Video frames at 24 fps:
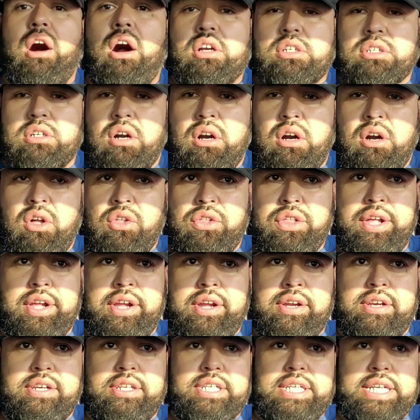alcohol
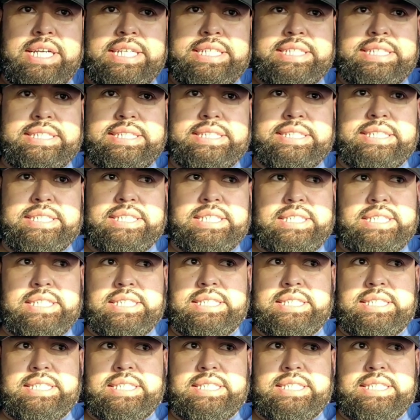there, and